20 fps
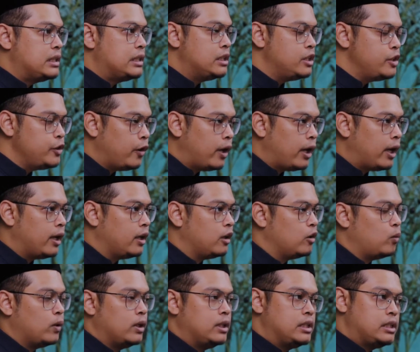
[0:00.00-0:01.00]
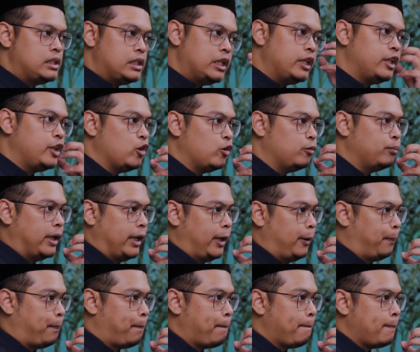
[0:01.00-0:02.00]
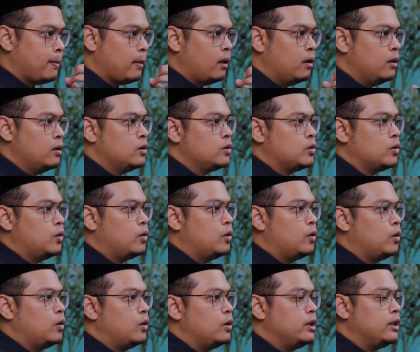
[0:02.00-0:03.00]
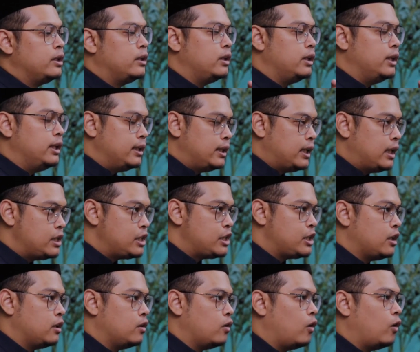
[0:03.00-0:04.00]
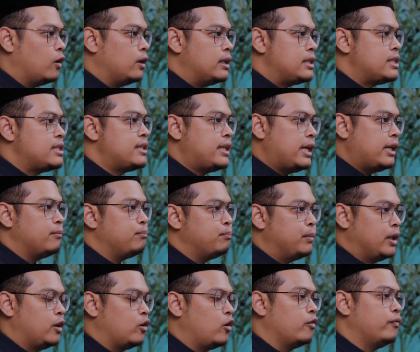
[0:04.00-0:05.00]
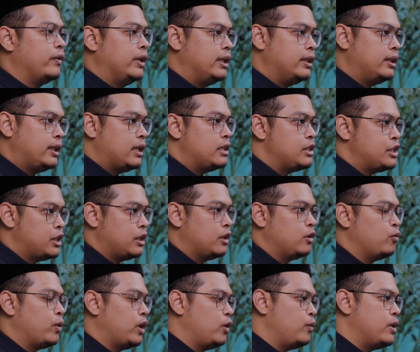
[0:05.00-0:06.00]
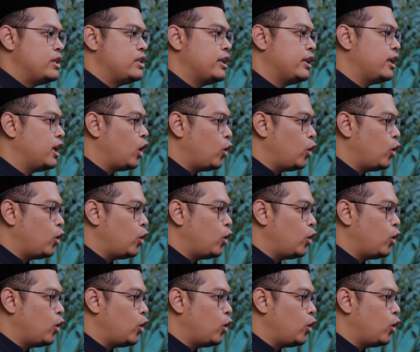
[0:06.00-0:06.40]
is in your heart, what is in your mind. So the intention or the statement of intention when we say